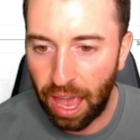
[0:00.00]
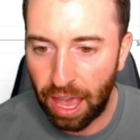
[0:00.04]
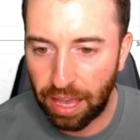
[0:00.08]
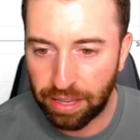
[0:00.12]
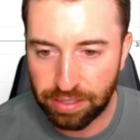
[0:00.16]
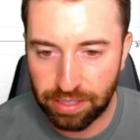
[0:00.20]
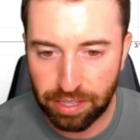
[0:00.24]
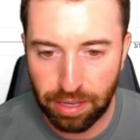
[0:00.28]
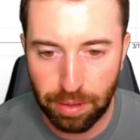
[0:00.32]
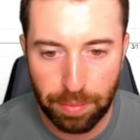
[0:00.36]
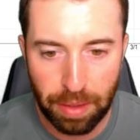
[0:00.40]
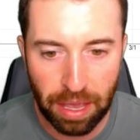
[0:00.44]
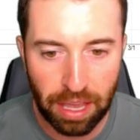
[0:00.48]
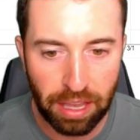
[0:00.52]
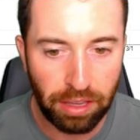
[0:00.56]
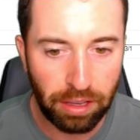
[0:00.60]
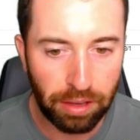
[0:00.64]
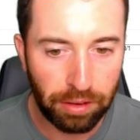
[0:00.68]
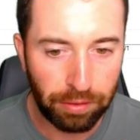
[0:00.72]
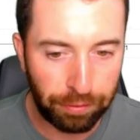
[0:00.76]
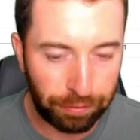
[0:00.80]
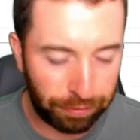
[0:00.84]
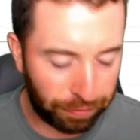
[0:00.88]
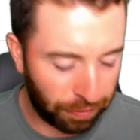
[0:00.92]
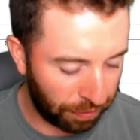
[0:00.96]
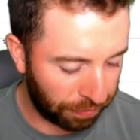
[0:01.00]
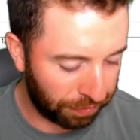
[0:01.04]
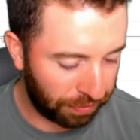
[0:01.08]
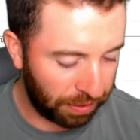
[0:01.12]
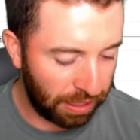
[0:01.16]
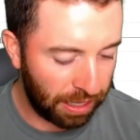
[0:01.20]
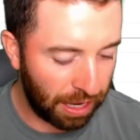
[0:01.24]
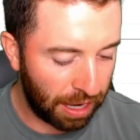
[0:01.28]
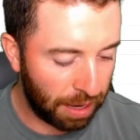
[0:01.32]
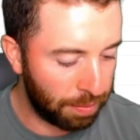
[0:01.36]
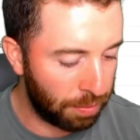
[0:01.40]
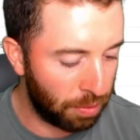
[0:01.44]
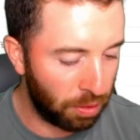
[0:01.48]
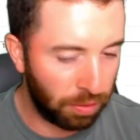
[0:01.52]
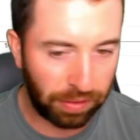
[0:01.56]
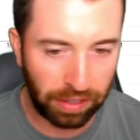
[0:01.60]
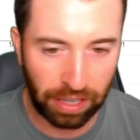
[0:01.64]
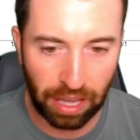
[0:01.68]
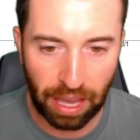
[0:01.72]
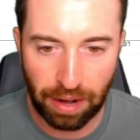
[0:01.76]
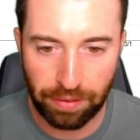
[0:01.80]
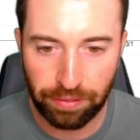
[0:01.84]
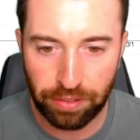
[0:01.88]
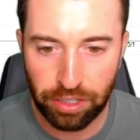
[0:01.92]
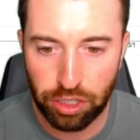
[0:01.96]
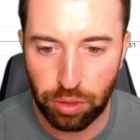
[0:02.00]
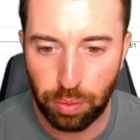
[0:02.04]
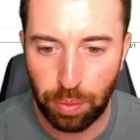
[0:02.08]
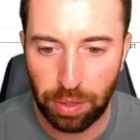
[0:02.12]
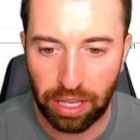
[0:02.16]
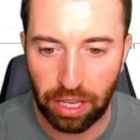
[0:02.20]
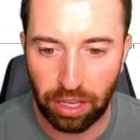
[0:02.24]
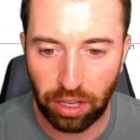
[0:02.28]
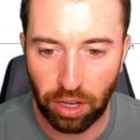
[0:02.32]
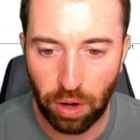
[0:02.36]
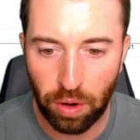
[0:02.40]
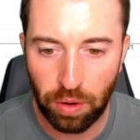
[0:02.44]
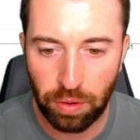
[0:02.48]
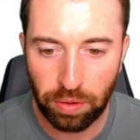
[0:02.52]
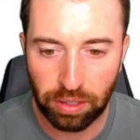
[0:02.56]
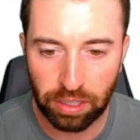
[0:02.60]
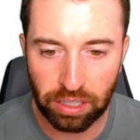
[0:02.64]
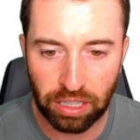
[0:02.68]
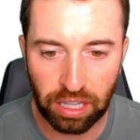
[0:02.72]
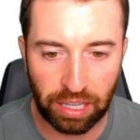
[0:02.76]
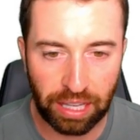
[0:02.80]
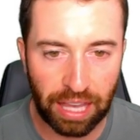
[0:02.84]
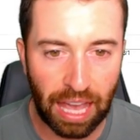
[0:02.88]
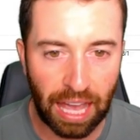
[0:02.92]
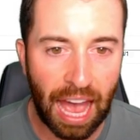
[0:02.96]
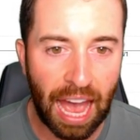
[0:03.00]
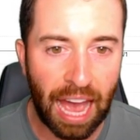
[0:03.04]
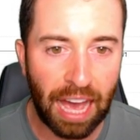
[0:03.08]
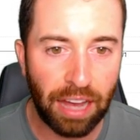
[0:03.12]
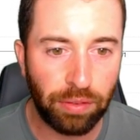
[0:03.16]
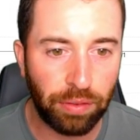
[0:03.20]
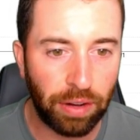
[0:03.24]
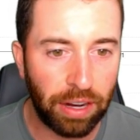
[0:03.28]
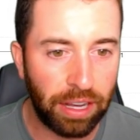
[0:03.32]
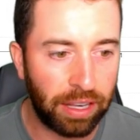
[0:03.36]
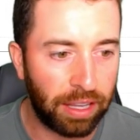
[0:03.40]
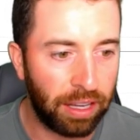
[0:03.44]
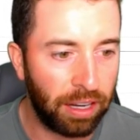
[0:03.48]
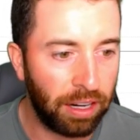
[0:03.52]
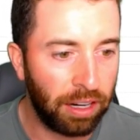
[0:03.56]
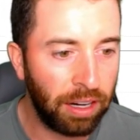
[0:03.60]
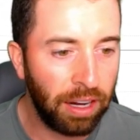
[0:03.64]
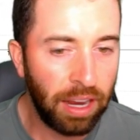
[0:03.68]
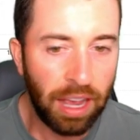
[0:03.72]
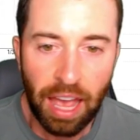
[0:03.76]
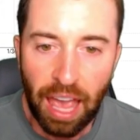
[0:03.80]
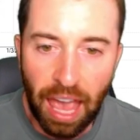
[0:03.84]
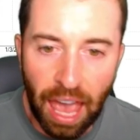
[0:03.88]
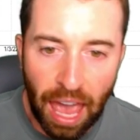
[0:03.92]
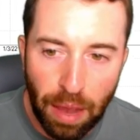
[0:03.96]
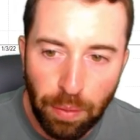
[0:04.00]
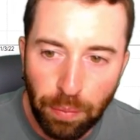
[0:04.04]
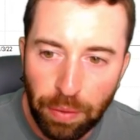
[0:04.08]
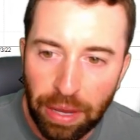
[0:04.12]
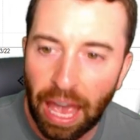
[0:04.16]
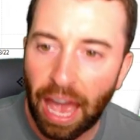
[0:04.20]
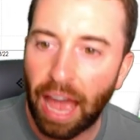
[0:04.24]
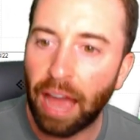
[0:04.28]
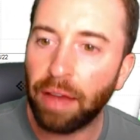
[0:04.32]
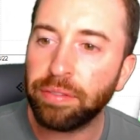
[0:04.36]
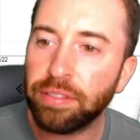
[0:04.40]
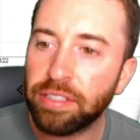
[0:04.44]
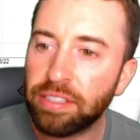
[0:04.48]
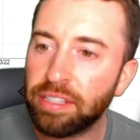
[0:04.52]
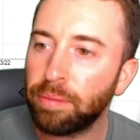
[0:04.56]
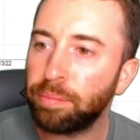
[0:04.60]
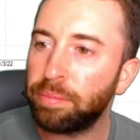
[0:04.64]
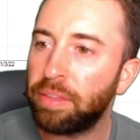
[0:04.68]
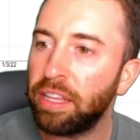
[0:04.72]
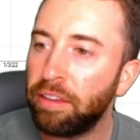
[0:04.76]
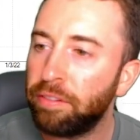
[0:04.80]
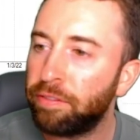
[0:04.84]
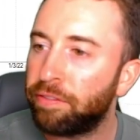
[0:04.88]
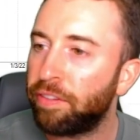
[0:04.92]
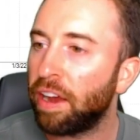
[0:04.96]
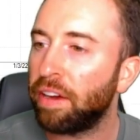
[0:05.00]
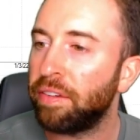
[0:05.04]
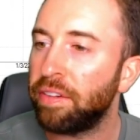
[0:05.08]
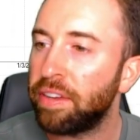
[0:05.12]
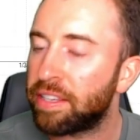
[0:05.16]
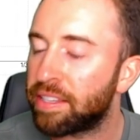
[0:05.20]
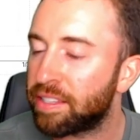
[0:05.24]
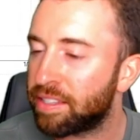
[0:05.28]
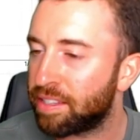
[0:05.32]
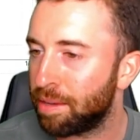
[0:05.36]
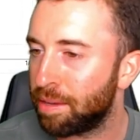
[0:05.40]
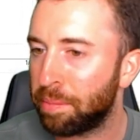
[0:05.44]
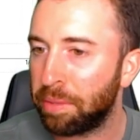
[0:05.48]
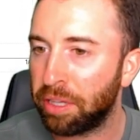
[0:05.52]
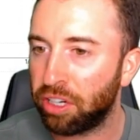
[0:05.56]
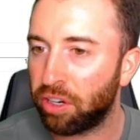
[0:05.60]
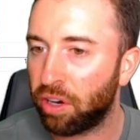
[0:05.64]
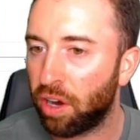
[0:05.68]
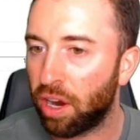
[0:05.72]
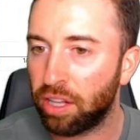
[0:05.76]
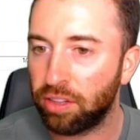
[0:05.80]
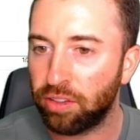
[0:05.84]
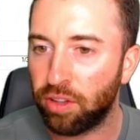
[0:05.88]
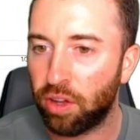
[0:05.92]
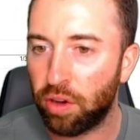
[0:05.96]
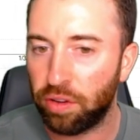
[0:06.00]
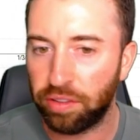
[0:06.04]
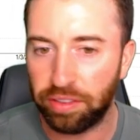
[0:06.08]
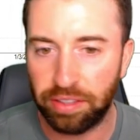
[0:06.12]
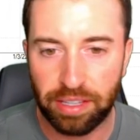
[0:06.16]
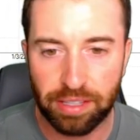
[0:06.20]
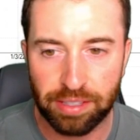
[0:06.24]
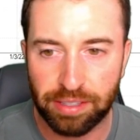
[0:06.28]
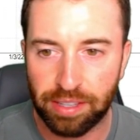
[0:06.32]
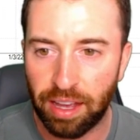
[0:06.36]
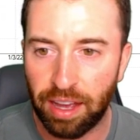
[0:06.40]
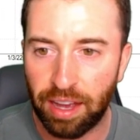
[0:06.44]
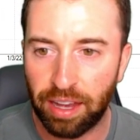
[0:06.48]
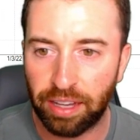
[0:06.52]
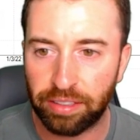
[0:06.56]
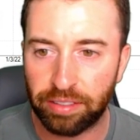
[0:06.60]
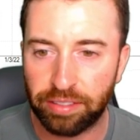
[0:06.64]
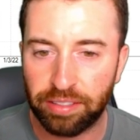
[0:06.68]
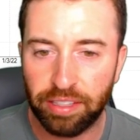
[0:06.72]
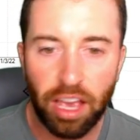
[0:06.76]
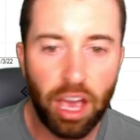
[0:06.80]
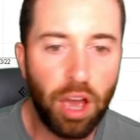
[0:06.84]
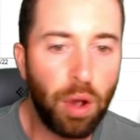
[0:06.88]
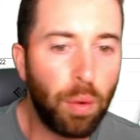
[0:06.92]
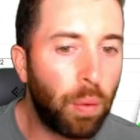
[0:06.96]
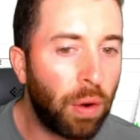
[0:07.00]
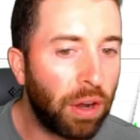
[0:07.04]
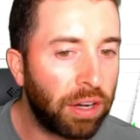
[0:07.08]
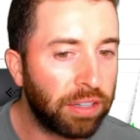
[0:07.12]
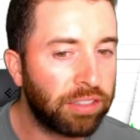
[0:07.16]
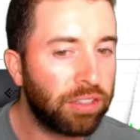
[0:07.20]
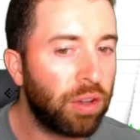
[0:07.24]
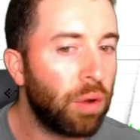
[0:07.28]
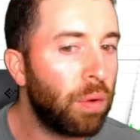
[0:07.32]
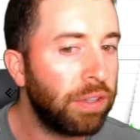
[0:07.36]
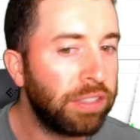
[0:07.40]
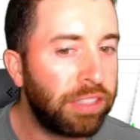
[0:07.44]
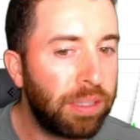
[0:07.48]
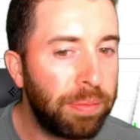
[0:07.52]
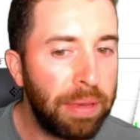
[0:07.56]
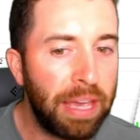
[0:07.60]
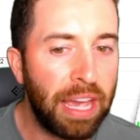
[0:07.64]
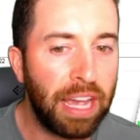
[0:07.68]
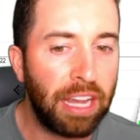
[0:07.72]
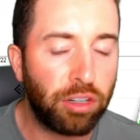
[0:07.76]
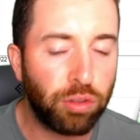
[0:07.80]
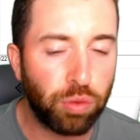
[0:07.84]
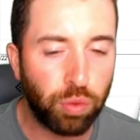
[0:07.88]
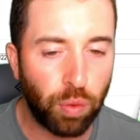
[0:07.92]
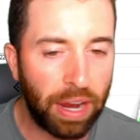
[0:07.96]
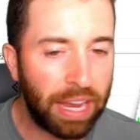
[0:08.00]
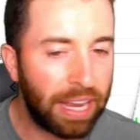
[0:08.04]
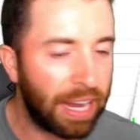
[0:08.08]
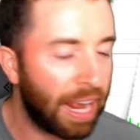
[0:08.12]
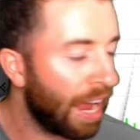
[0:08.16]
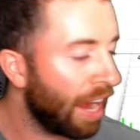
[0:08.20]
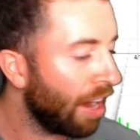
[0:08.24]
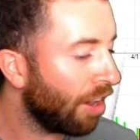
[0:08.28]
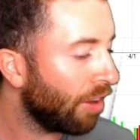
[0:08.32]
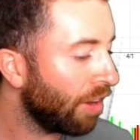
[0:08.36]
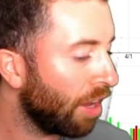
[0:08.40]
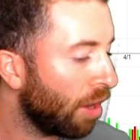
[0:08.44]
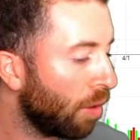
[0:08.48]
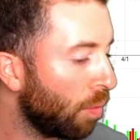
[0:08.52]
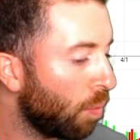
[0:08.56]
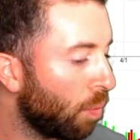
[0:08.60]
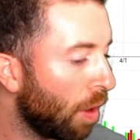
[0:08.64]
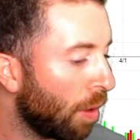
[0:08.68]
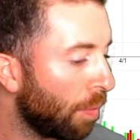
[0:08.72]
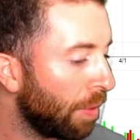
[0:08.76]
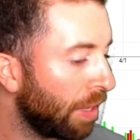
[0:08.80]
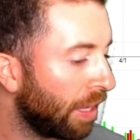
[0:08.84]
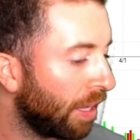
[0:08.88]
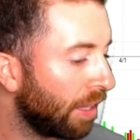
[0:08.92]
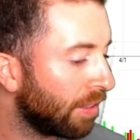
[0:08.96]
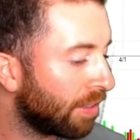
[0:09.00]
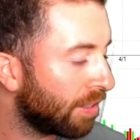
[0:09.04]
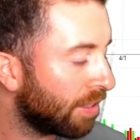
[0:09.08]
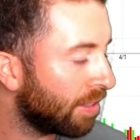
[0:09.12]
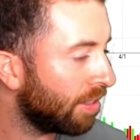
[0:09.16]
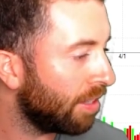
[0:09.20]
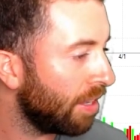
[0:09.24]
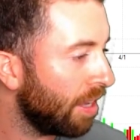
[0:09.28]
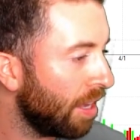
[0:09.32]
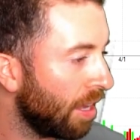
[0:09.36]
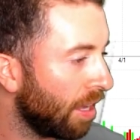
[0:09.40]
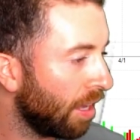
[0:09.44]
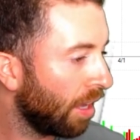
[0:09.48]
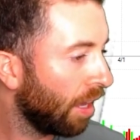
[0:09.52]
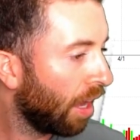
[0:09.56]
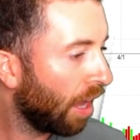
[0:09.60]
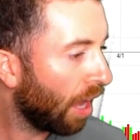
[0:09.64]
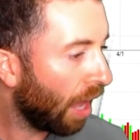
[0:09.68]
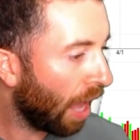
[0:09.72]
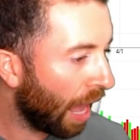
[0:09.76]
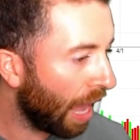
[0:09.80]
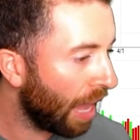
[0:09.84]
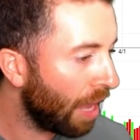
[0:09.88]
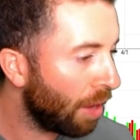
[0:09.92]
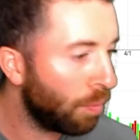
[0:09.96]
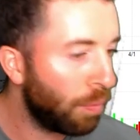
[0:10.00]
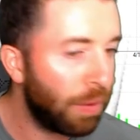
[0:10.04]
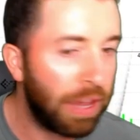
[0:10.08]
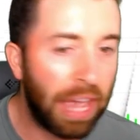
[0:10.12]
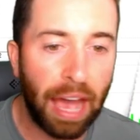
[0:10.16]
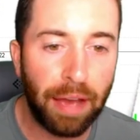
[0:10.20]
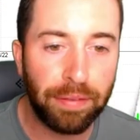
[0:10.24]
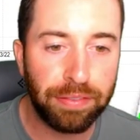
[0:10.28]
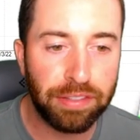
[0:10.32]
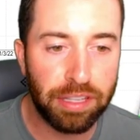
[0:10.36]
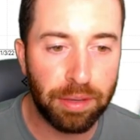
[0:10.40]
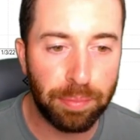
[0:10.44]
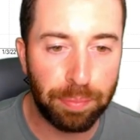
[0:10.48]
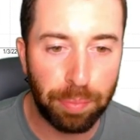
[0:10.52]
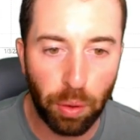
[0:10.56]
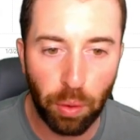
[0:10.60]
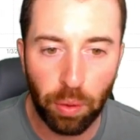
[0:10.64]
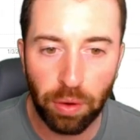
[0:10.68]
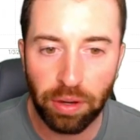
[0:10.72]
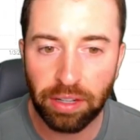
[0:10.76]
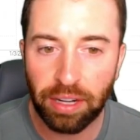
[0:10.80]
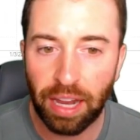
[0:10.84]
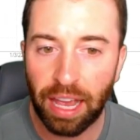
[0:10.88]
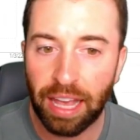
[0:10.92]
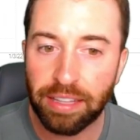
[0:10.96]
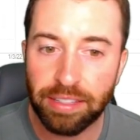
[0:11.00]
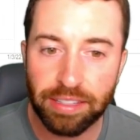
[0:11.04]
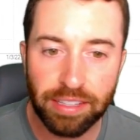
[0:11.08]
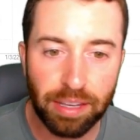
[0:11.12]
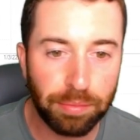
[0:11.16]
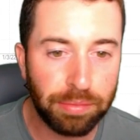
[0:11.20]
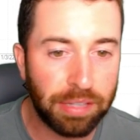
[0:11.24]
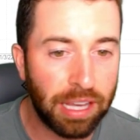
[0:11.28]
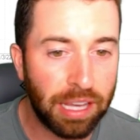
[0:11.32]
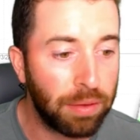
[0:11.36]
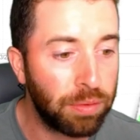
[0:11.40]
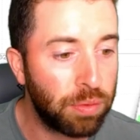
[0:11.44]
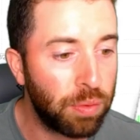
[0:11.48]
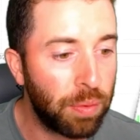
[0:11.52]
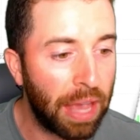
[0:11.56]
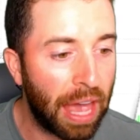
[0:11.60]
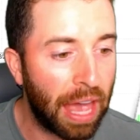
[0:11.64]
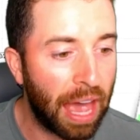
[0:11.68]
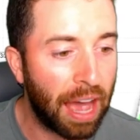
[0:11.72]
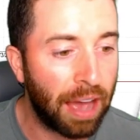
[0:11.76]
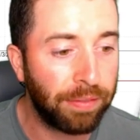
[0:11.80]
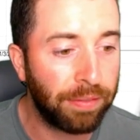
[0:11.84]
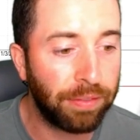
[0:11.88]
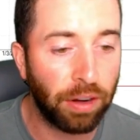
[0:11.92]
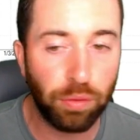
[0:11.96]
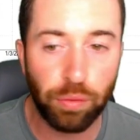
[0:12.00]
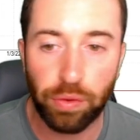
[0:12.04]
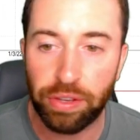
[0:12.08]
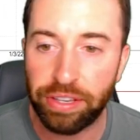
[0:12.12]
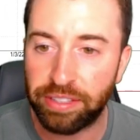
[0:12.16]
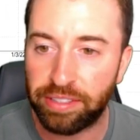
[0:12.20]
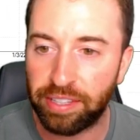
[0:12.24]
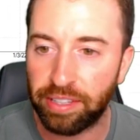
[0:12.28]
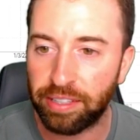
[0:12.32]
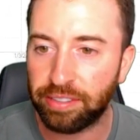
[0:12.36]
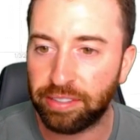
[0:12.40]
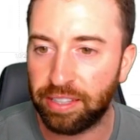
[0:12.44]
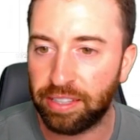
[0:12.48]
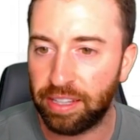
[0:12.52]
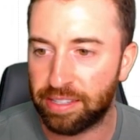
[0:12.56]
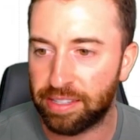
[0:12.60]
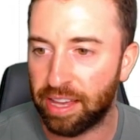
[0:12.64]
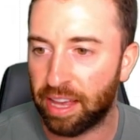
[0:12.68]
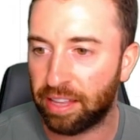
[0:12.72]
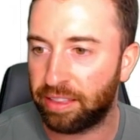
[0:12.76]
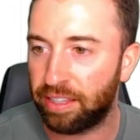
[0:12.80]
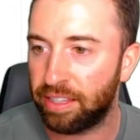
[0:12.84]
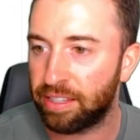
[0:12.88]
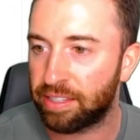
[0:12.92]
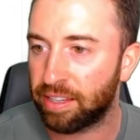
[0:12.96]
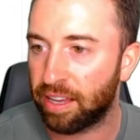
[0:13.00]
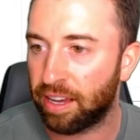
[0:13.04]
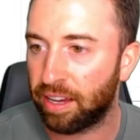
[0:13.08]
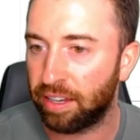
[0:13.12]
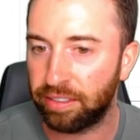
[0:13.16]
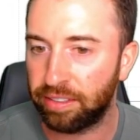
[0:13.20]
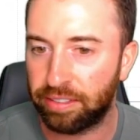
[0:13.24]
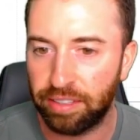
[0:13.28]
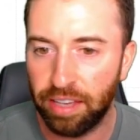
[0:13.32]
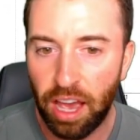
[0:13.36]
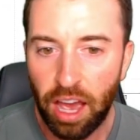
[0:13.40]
SMA, 50-day moving average. We can go click add right here. And we have something very similar along these lines, where it's going to be a great area where we can see, hey, we have support and sometimes we have resistance at these lines.